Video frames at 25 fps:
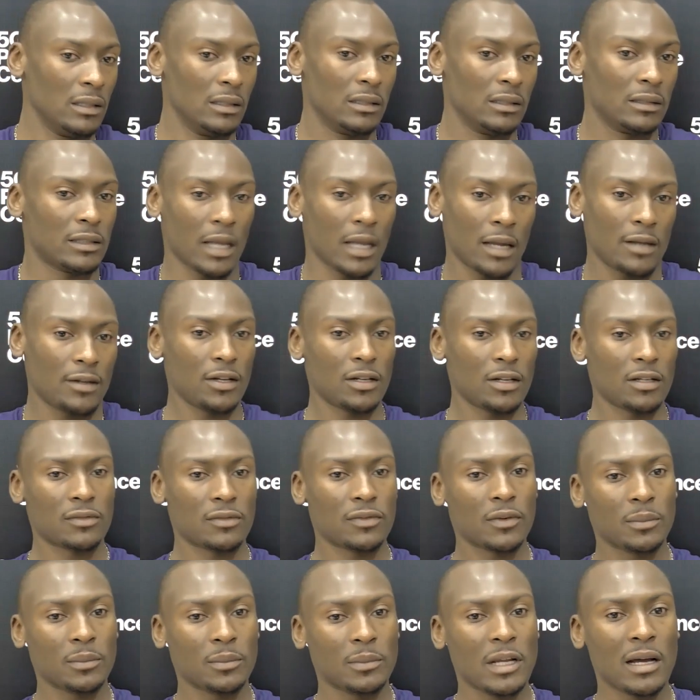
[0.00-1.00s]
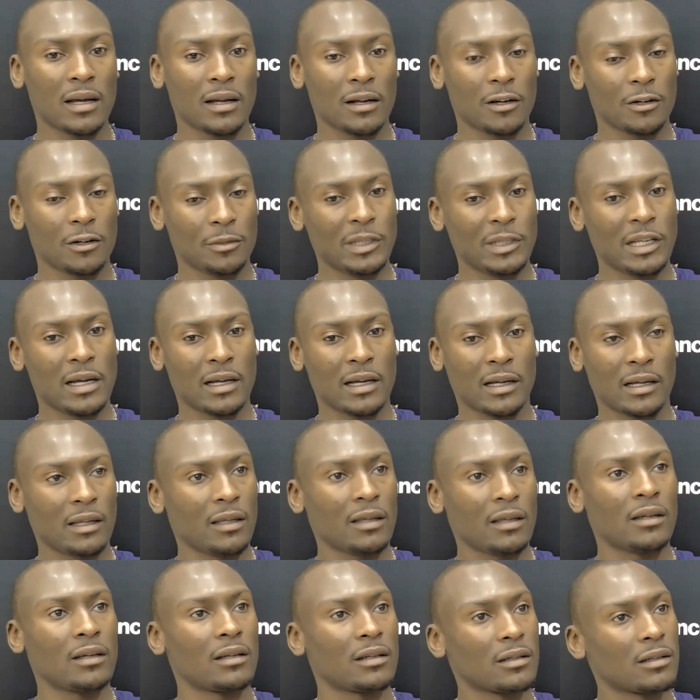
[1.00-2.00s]
ten years from now, I'm not
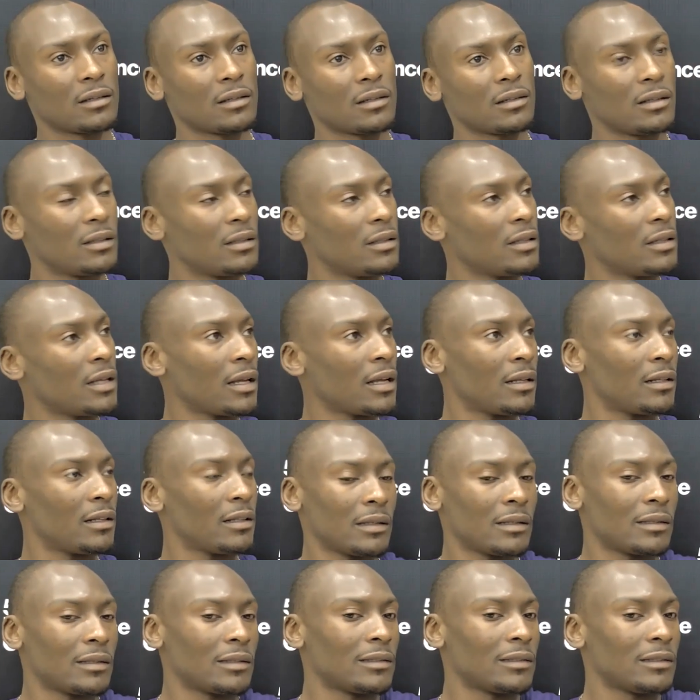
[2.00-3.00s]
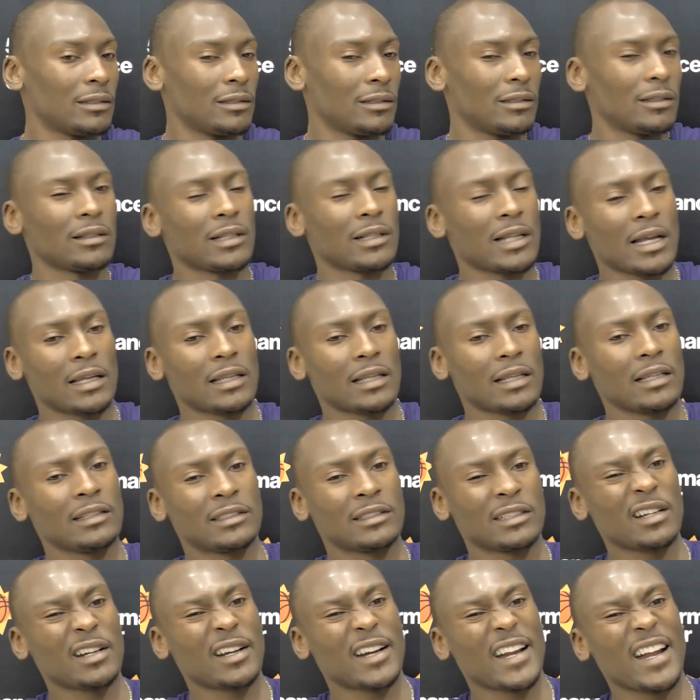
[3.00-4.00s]
here. And then, you know, like, is
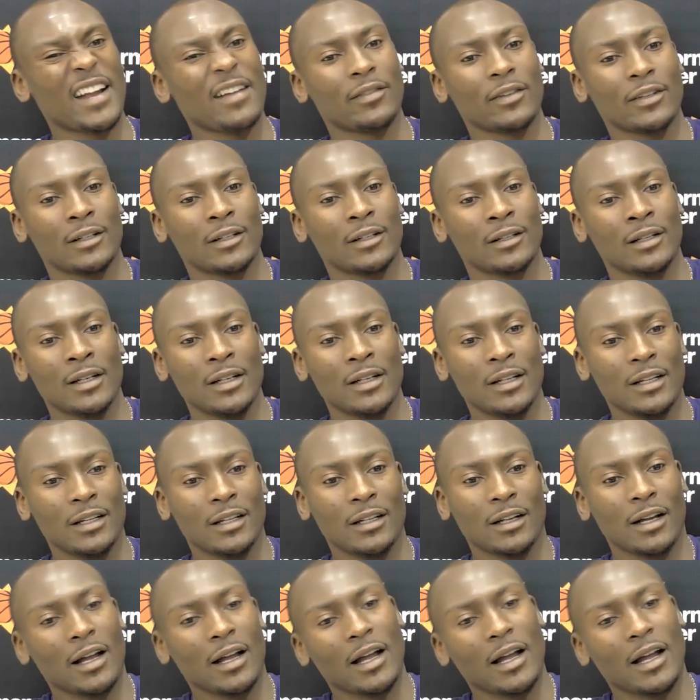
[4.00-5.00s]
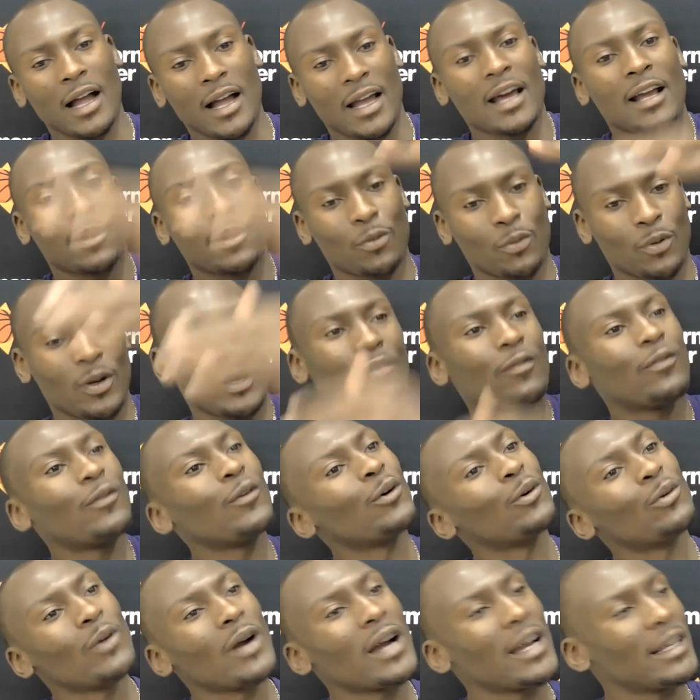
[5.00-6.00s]
there ever, I got to wait
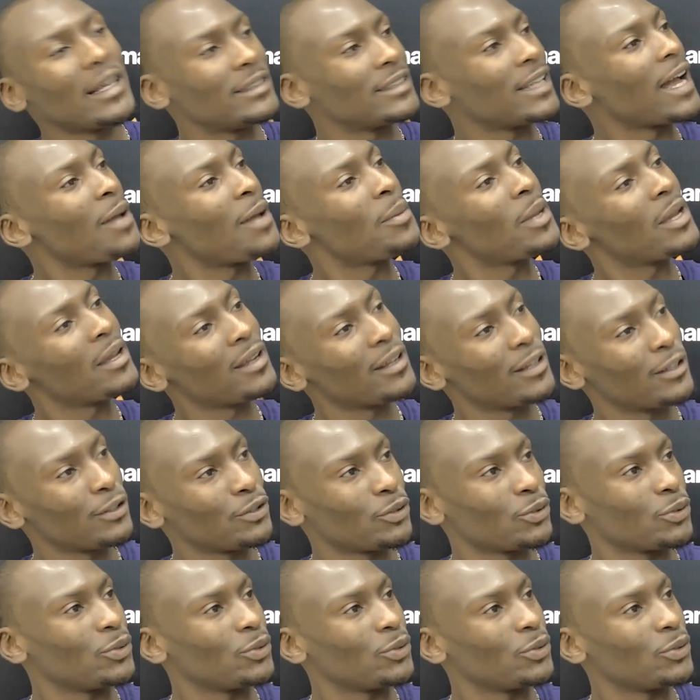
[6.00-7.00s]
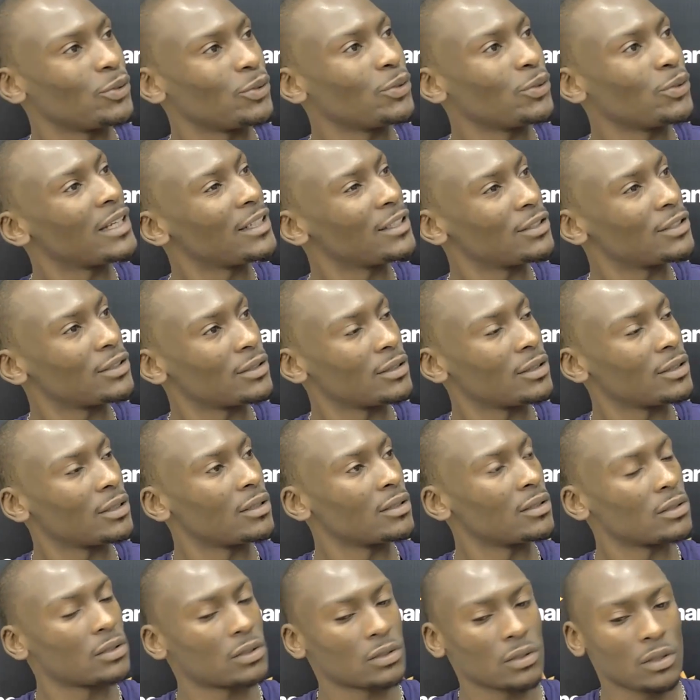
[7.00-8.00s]
for right timing to do things, you know?
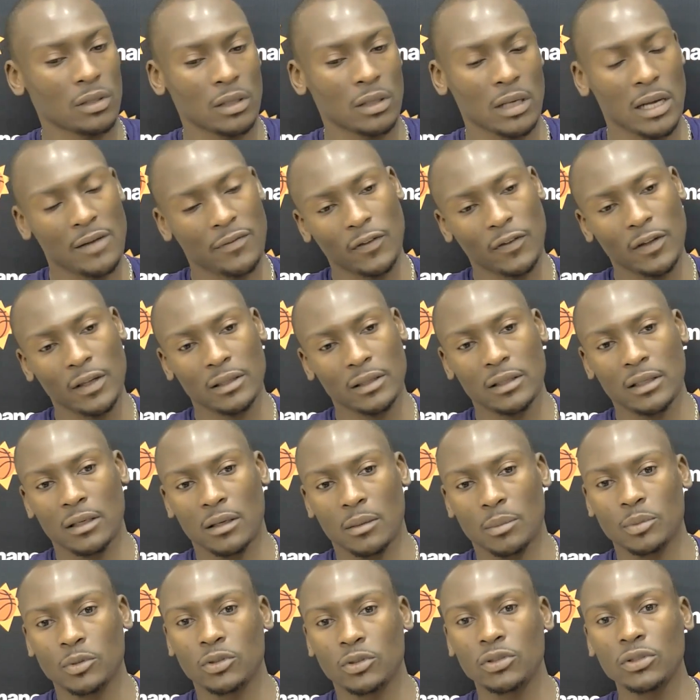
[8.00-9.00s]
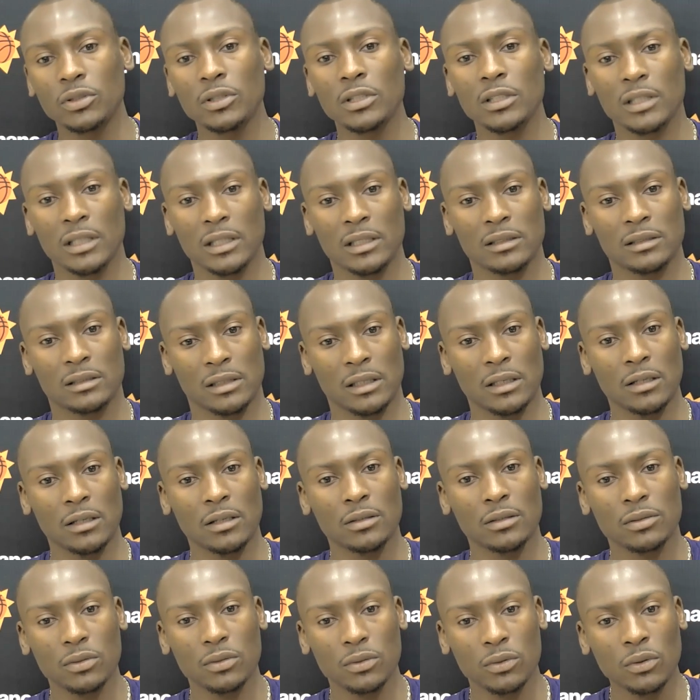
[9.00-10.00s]
So I think the opportunity is here
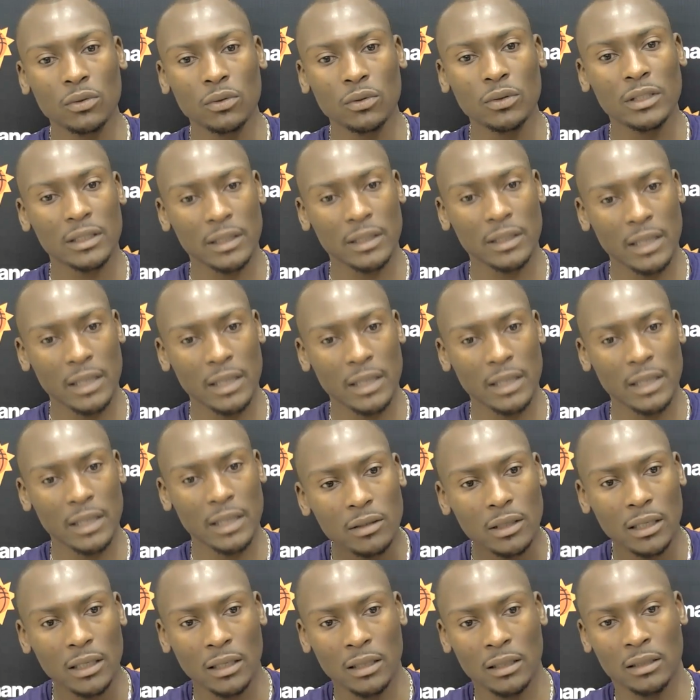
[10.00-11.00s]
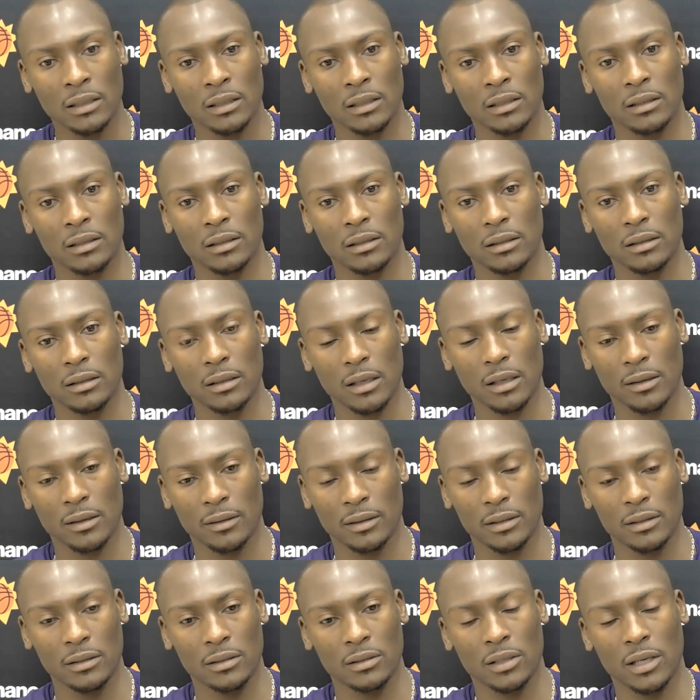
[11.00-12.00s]
to do it now. And,
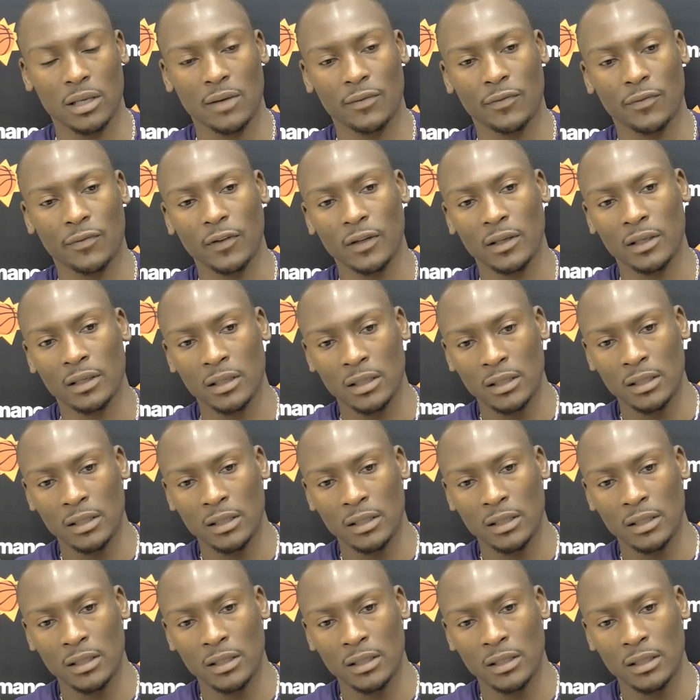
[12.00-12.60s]
you know, I think